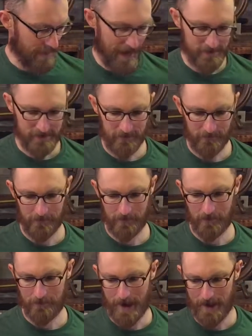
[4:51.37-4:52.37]
gasket for
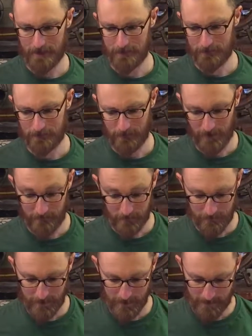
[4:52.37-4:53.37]
the bottom cover
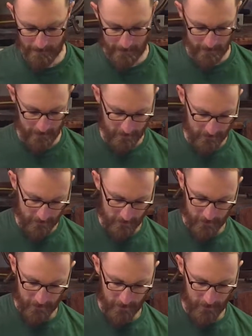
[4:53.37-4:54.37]
plate,
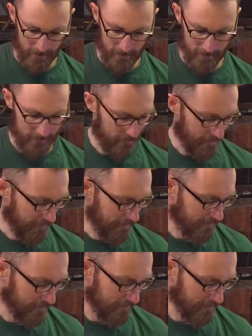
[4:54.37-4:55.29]
and I got a